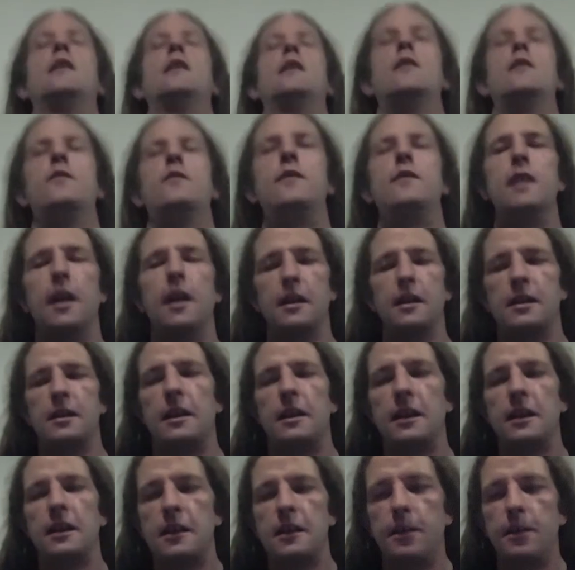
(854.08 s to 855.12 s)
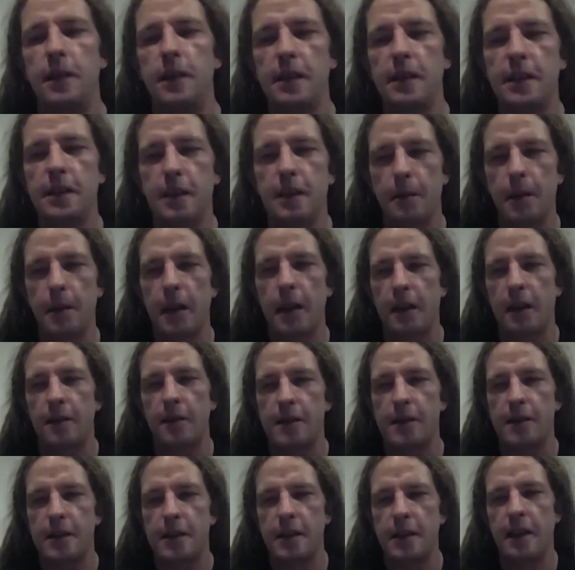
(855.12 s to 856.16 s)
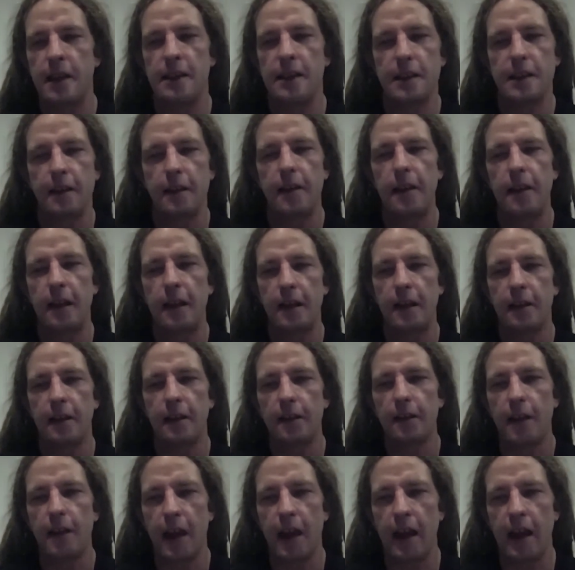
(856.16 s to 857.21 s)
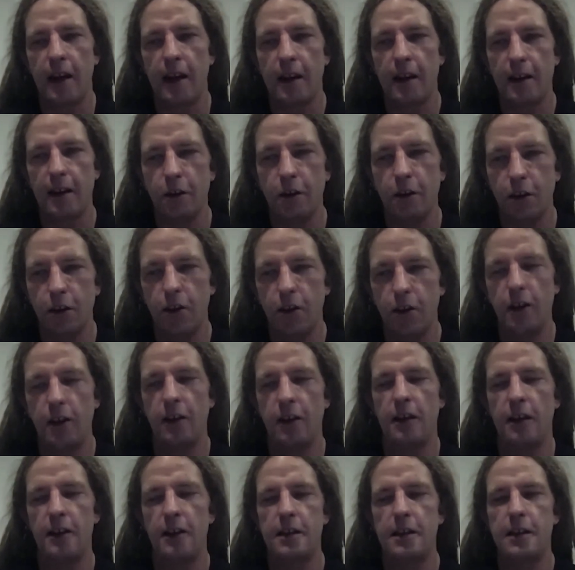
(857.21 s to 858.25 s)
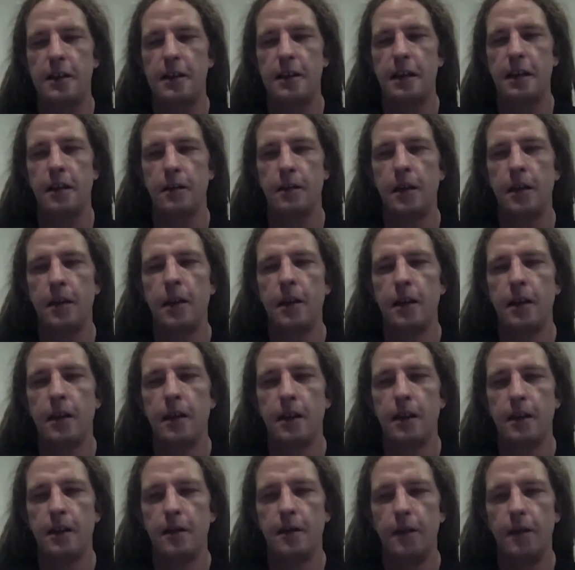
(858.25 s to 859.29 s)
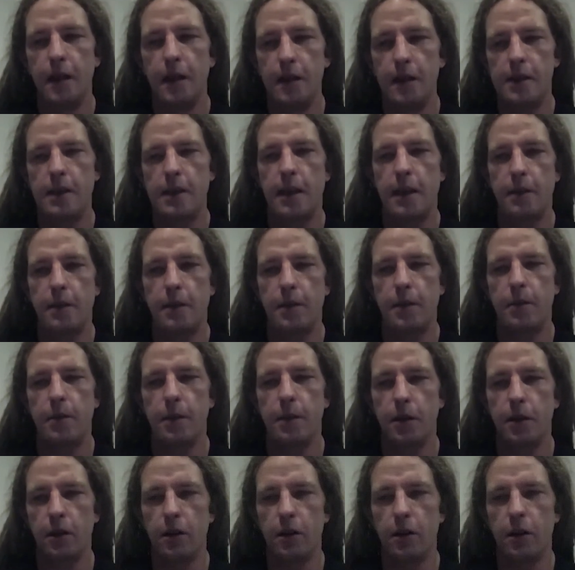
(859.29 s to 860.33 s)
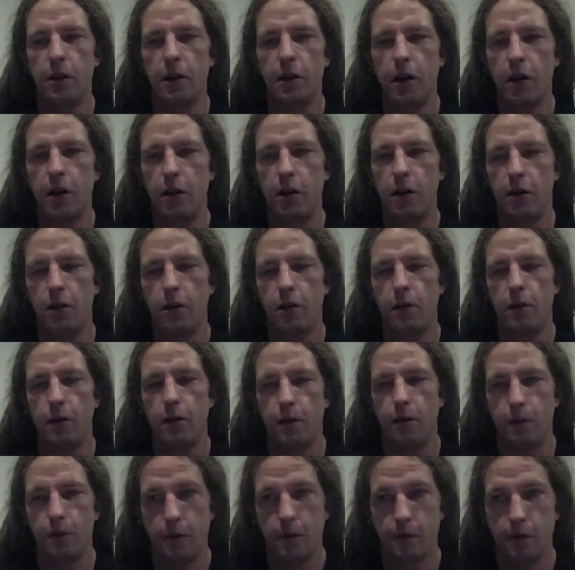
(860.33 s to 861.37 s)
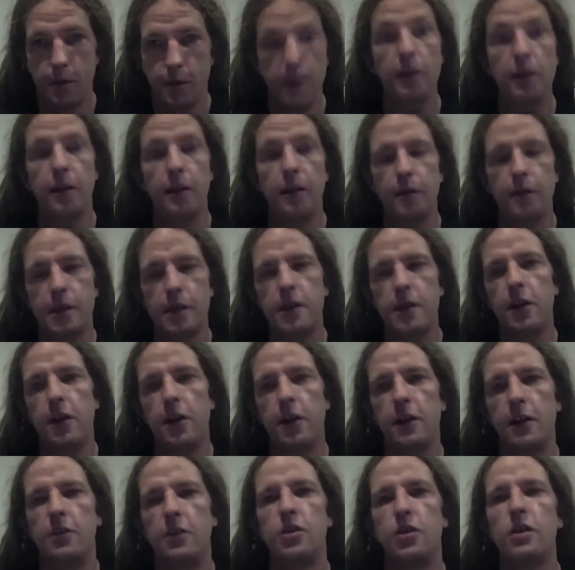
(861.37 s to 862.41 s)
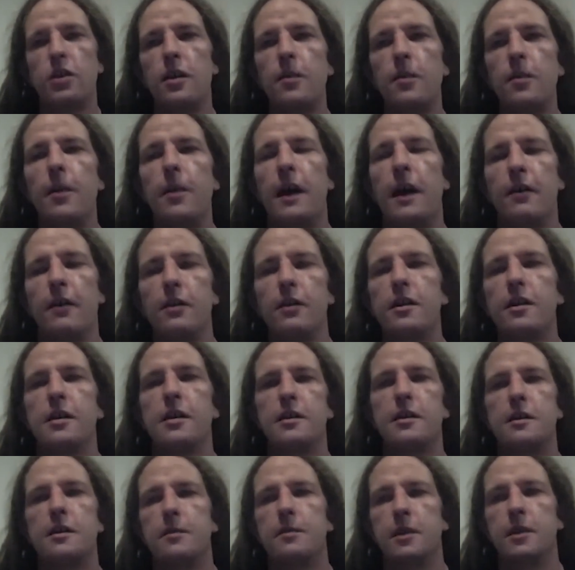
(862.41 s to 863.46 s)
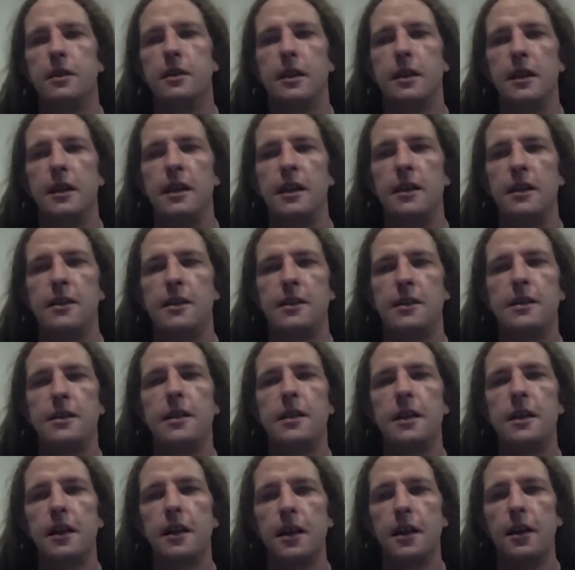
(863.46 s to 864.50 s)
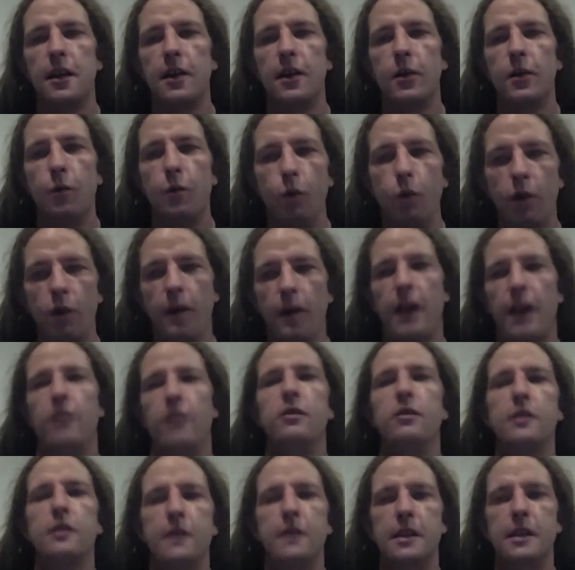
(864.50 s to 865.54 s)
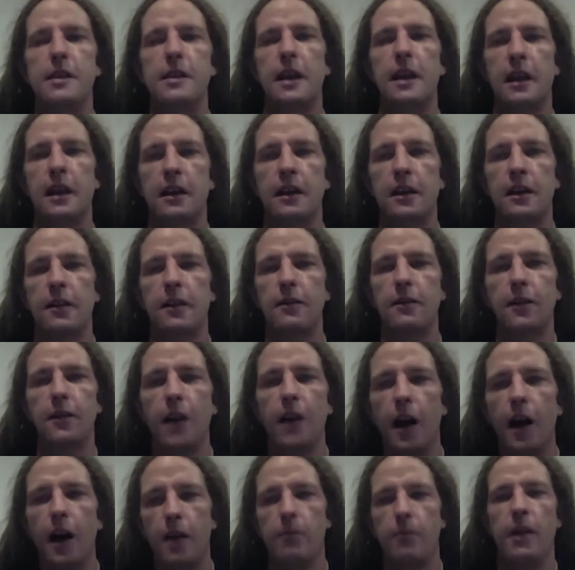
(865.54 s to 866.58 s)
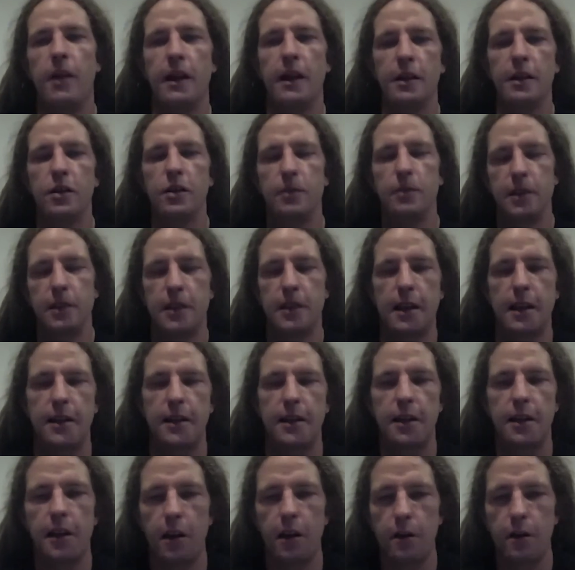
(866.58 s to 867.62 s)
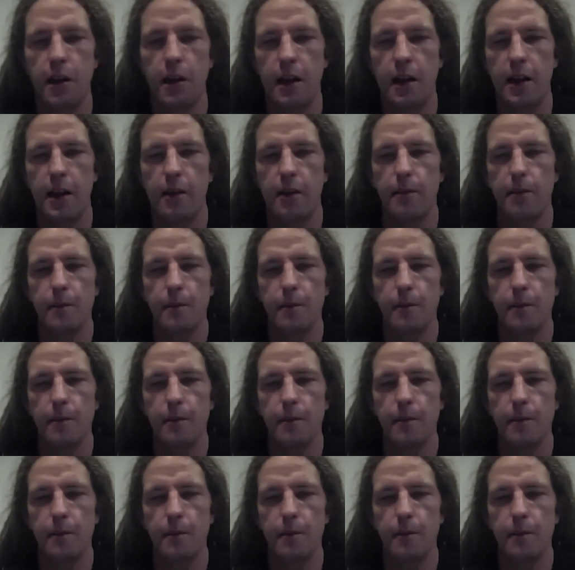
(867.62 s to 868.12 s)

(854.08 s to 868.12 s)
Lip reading: there does need to be some kind of sense, I think, that you're looking at a team that is capable of building this knowledge about customer needs without this kind of unmanageable technical overhead.